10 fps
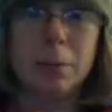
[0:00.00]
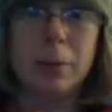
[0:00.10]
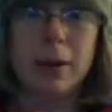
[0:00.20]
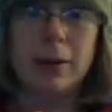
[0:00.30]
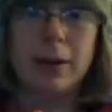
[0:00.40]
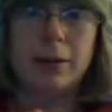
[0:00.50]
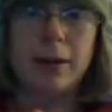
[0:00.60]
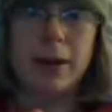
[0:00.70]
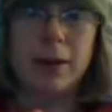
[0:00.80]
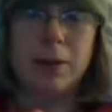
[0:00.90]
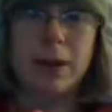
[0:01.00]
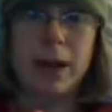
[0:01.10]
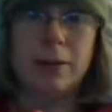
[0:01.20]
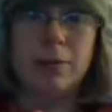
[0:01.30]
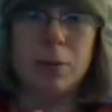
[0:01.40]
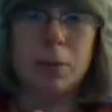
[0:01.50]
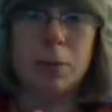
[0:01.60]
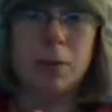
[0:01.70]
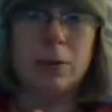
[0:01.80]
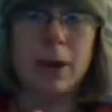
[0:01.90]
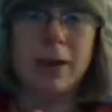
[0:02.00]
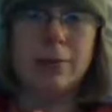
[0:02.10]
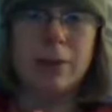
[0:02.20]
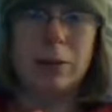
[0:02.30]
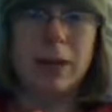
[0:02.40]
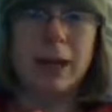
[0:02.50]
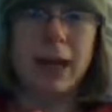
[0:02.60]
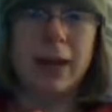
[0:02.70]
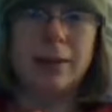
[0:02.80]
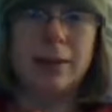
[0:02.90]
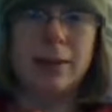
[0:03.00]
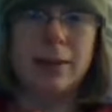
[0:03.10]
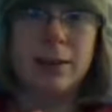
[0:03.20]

But on the other hand, we're gonna have even more pushback from the big guys.